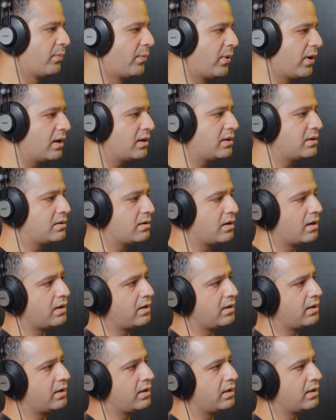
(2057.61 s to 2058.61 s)
But
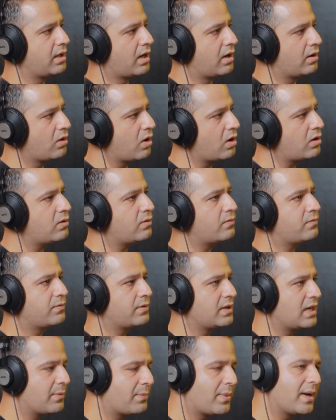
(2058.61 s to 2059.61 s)
a lot of
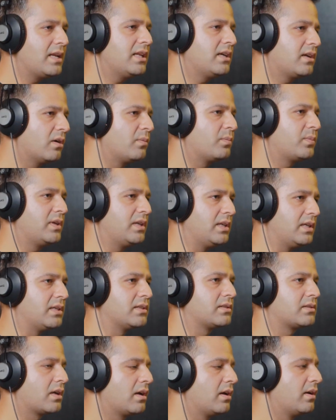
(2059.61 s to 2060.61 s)
Nepali
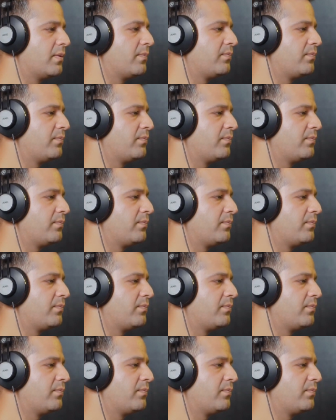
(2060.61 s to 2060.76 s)
companies